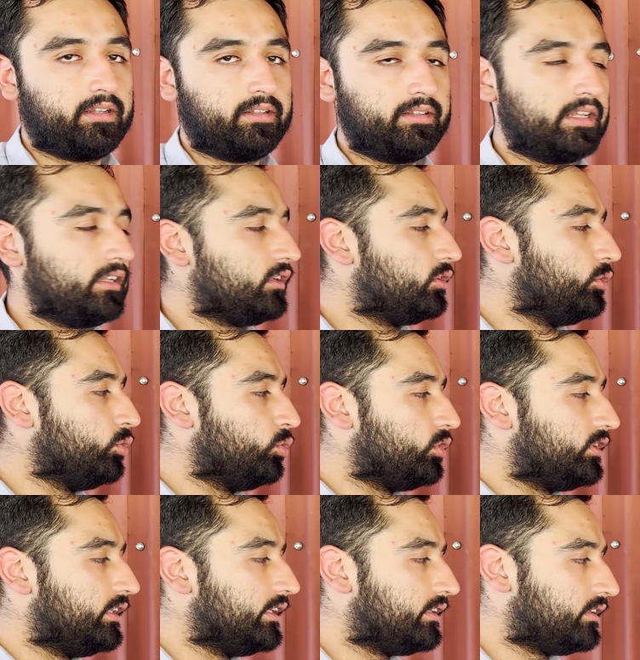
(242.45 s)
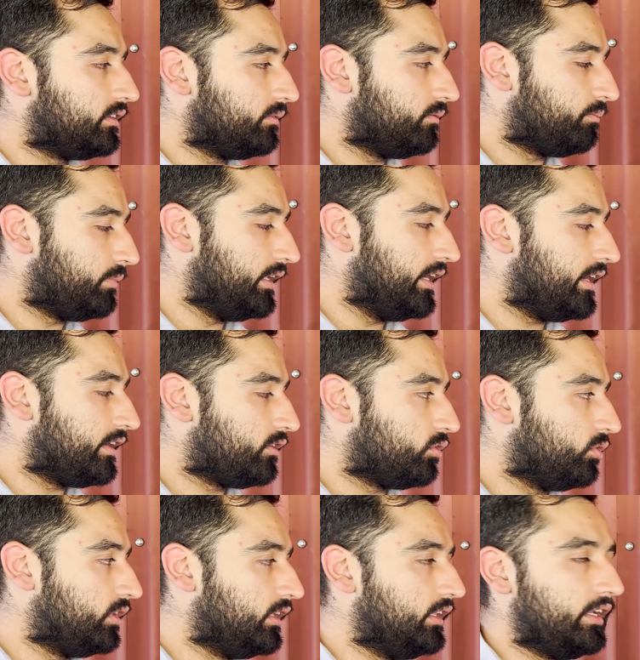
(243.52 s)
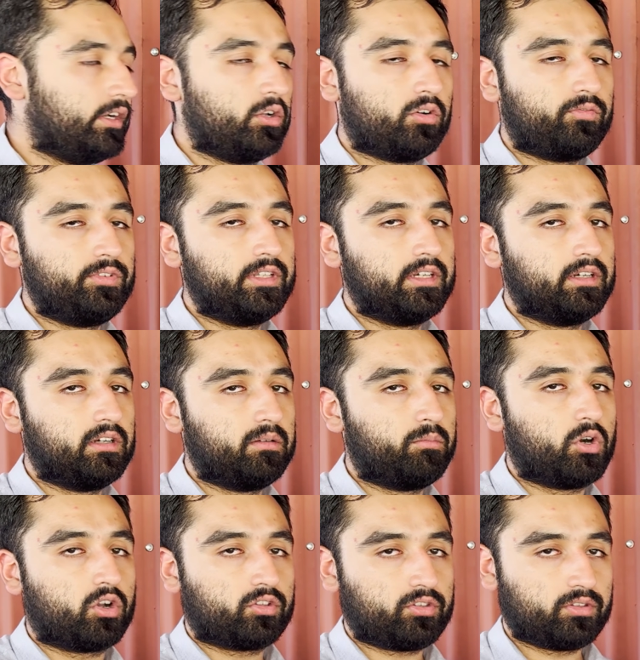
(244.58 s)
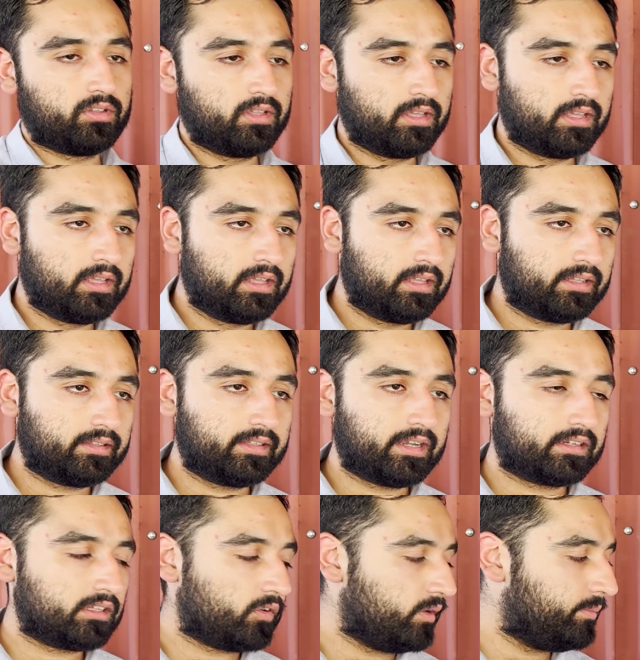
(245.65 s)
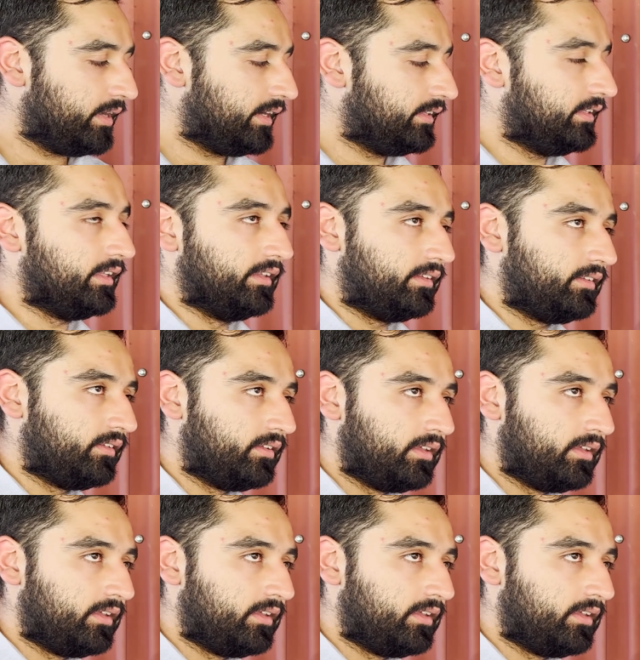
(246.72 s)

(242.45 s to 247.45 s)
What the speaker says: Then glued this plate to the lid of the box. That's how I made this.